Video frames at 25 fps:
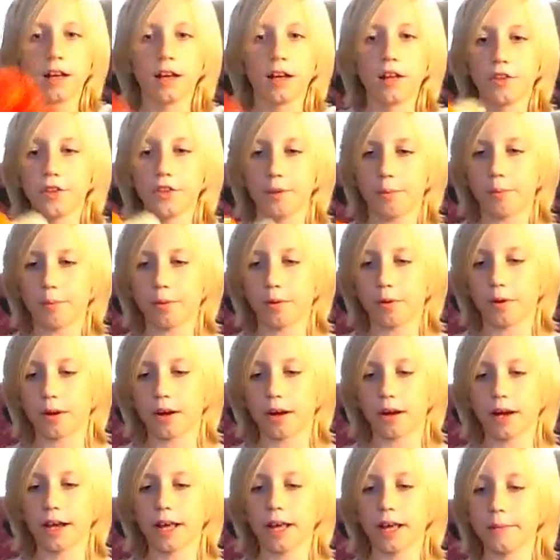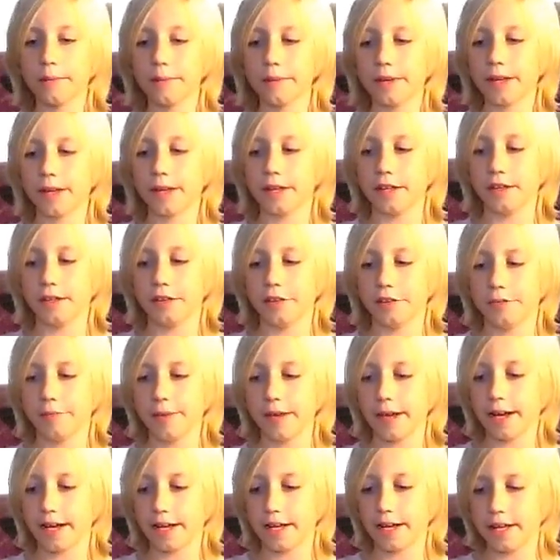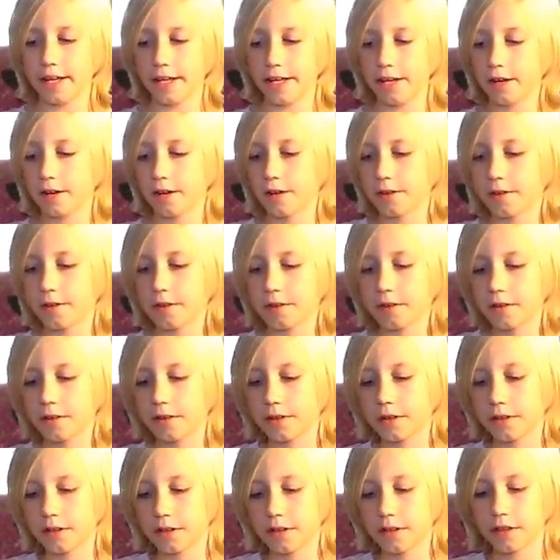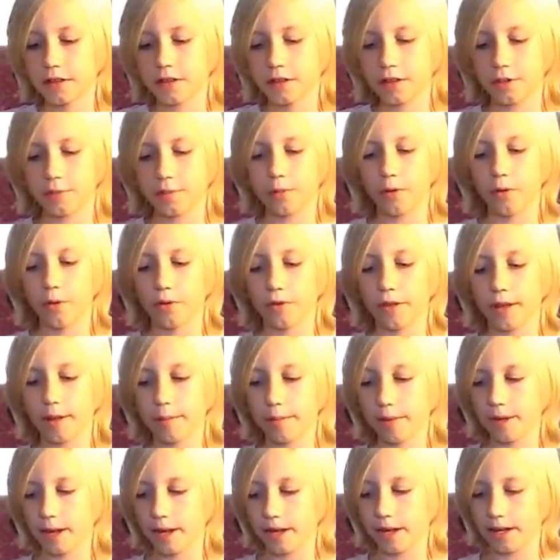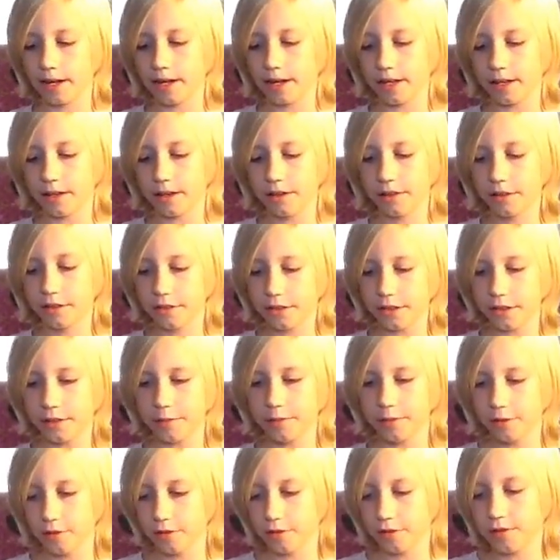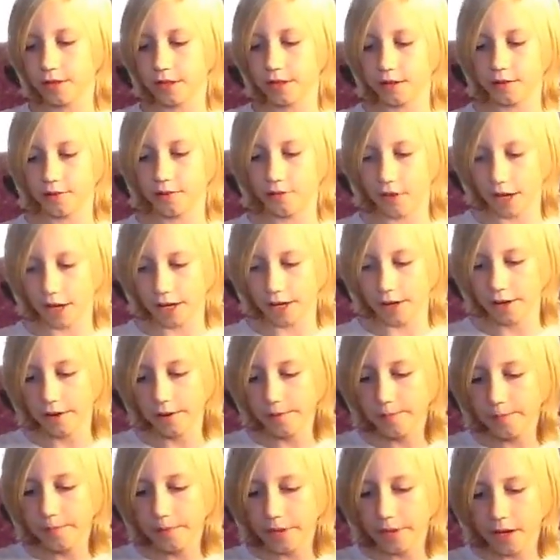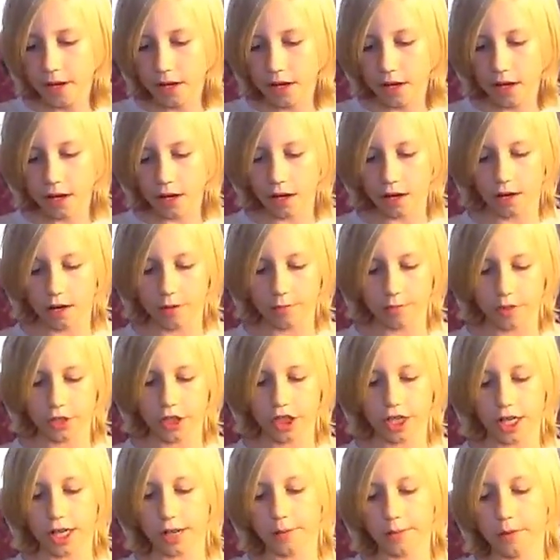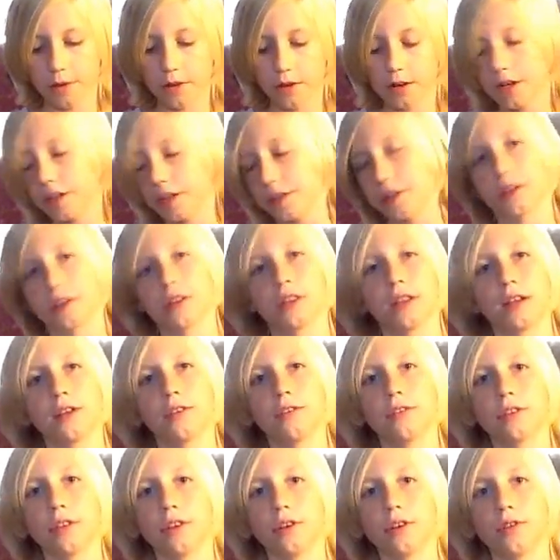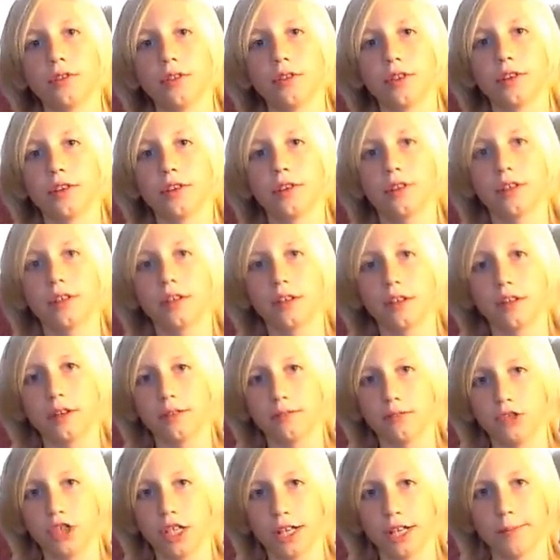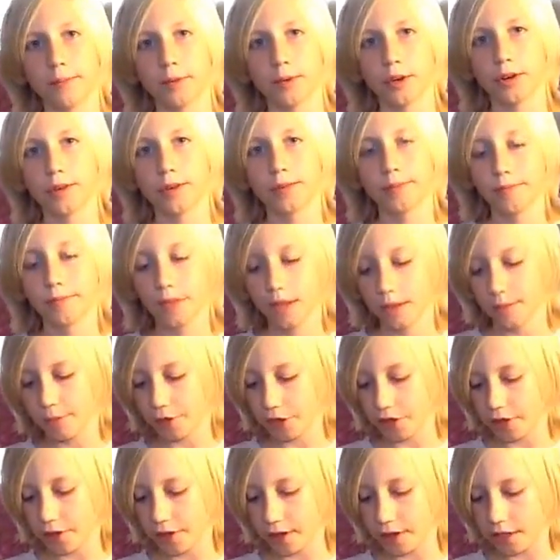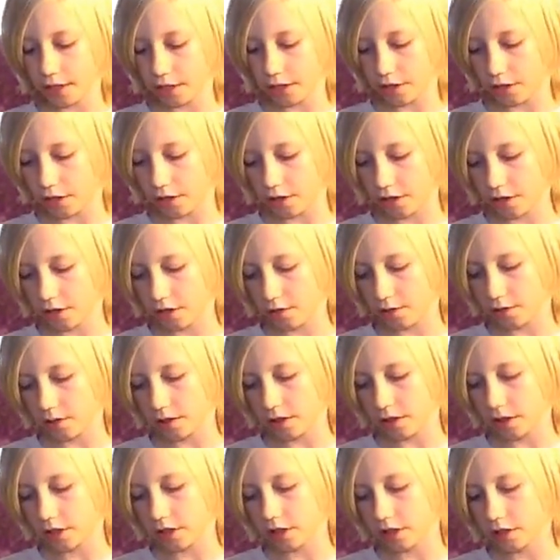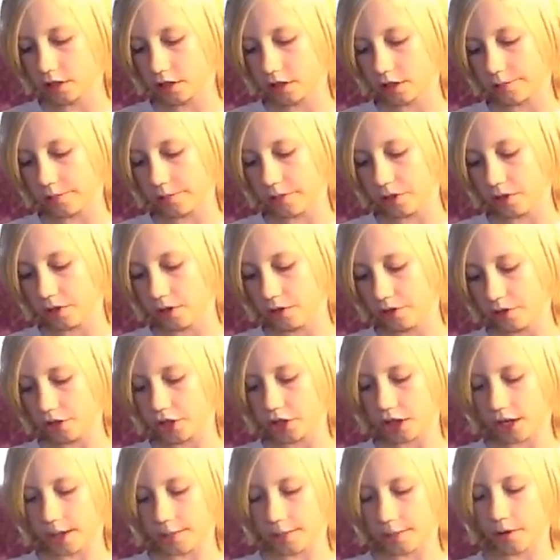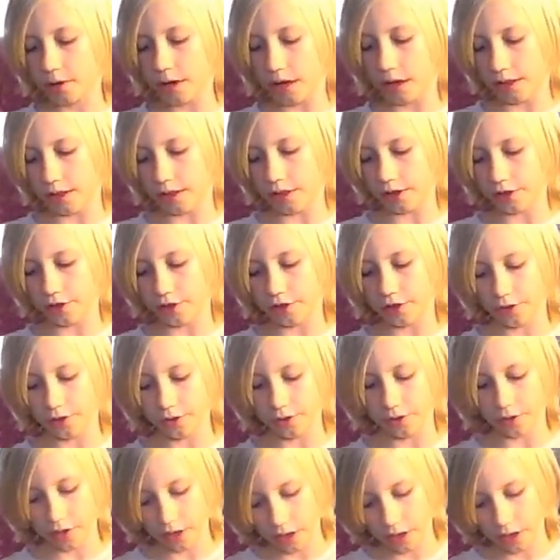The prime is back here. You pull that back and then you pull the trigger and fire. The chamber, it's a single load chamber, but there is dart storage below the chamber and then 2